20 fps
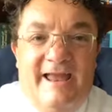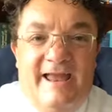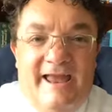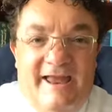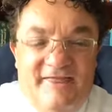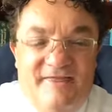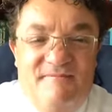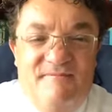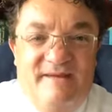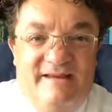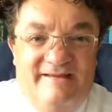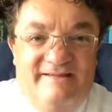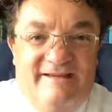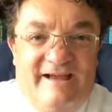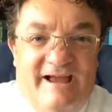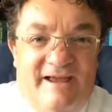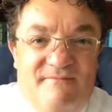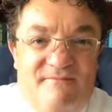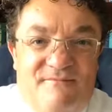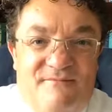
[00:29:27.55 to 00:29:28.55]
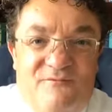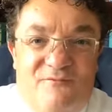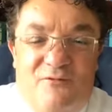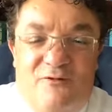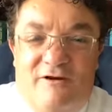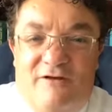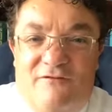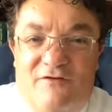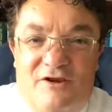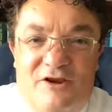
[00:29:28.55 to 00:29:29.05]
In the meantime,
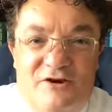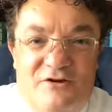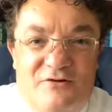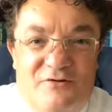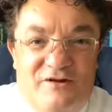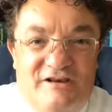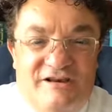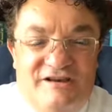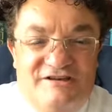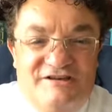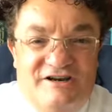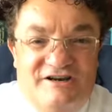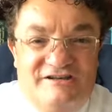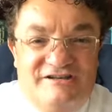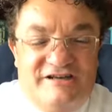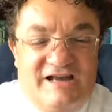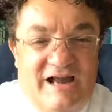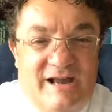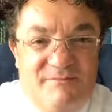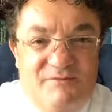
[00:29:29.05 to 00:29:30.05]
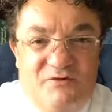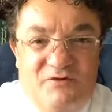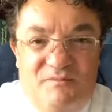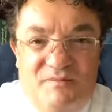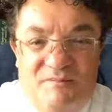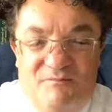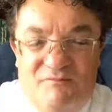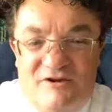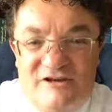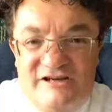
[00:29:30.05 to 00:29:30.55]
wherever you're going to church, I'm going to
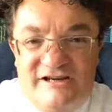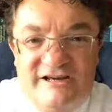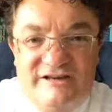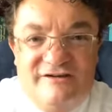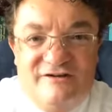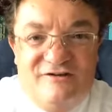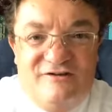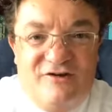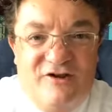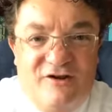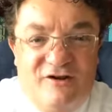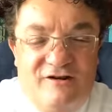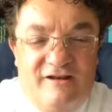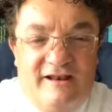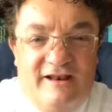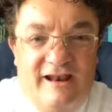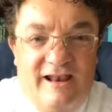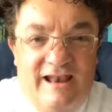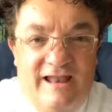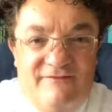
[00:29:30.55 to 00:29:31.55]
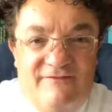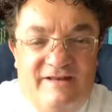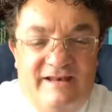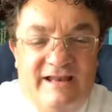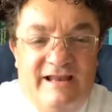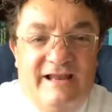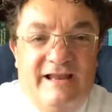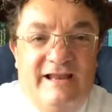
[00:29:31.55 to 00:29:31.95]
be preaching in Dundonald at 11